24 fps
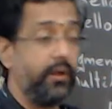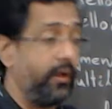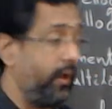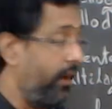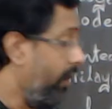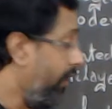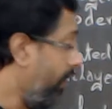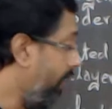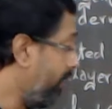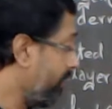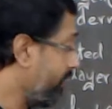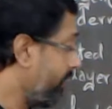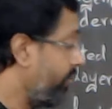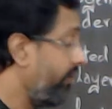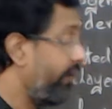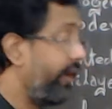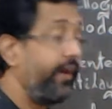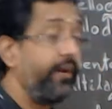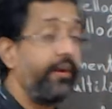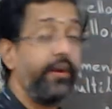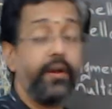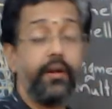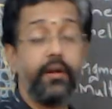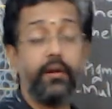the
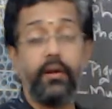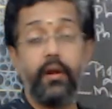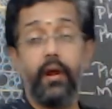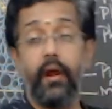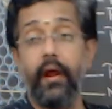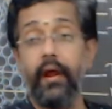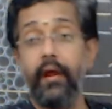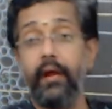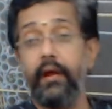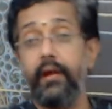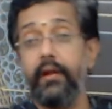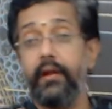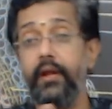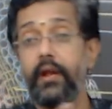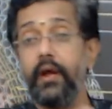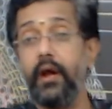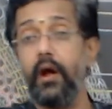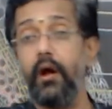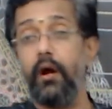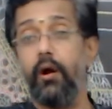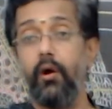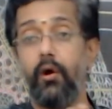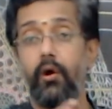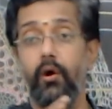alternating area
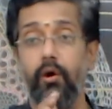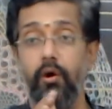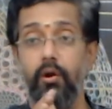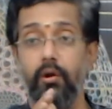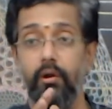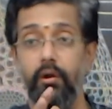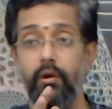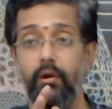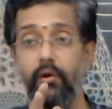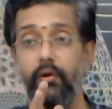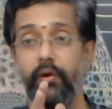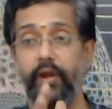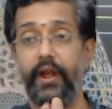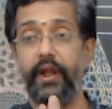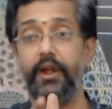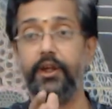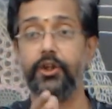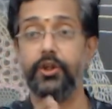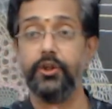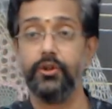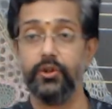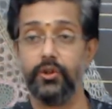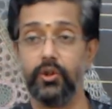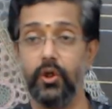or
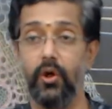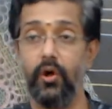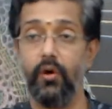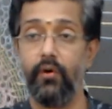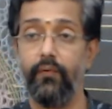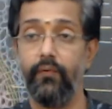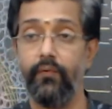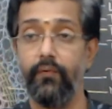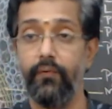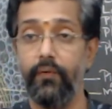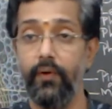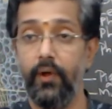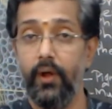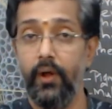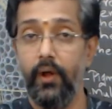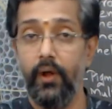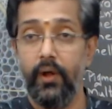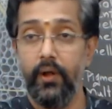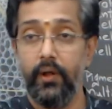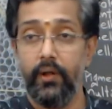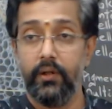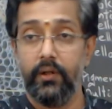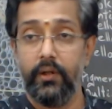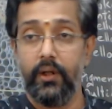locations of
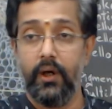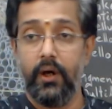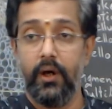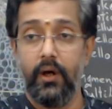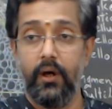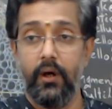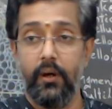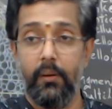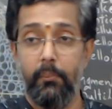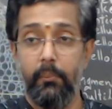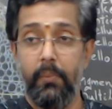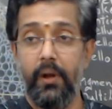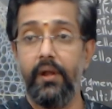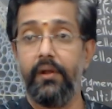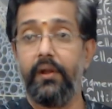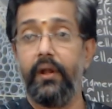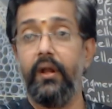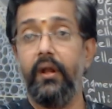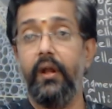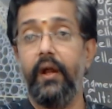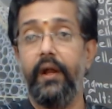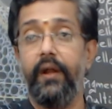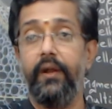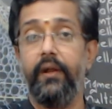the
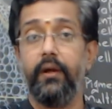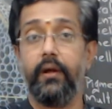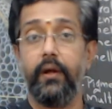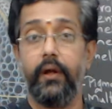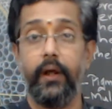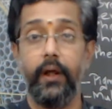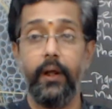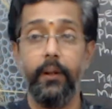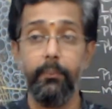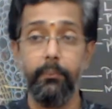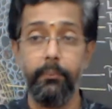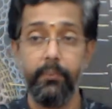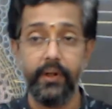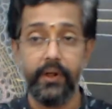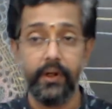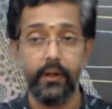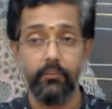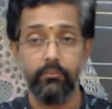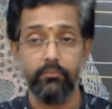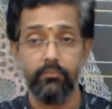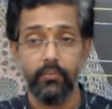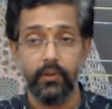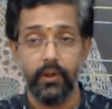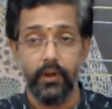multilayered
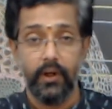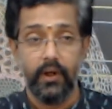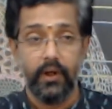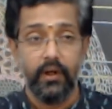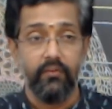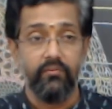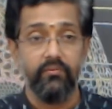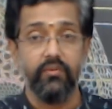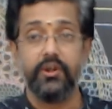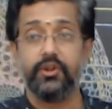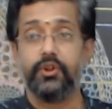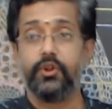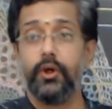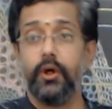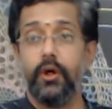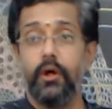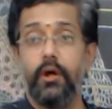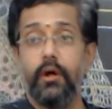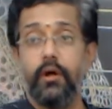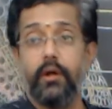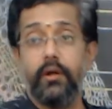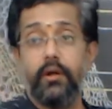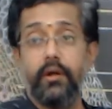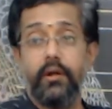cambium which
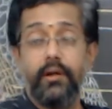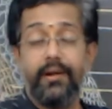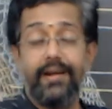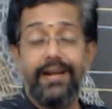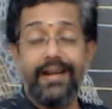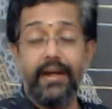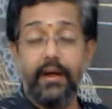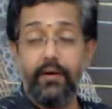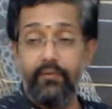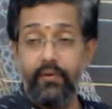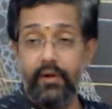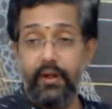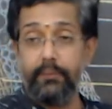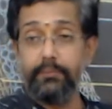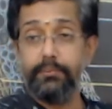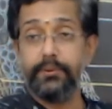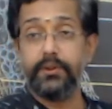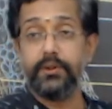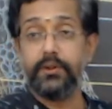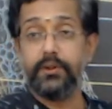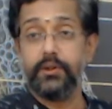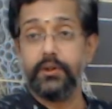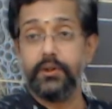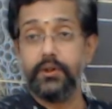
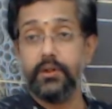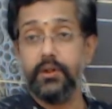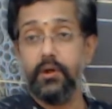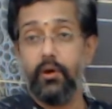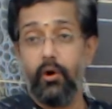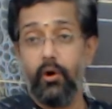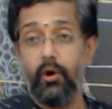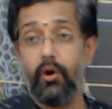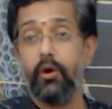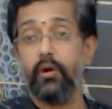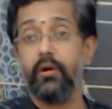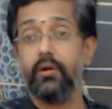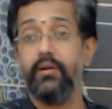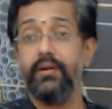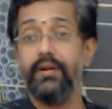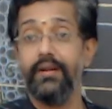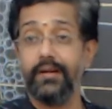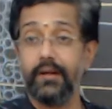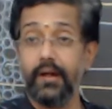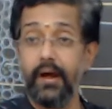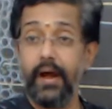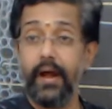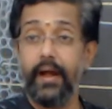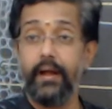develops or
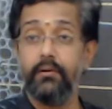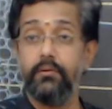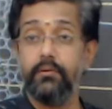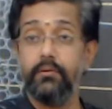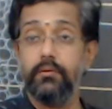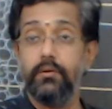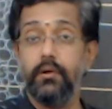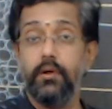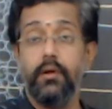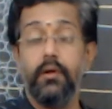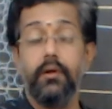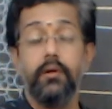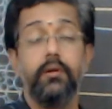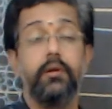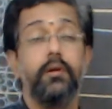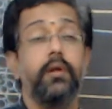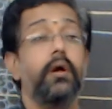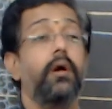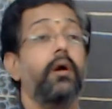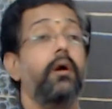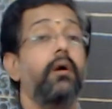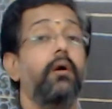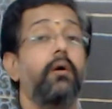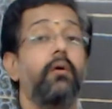derive
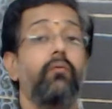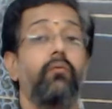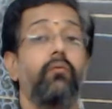the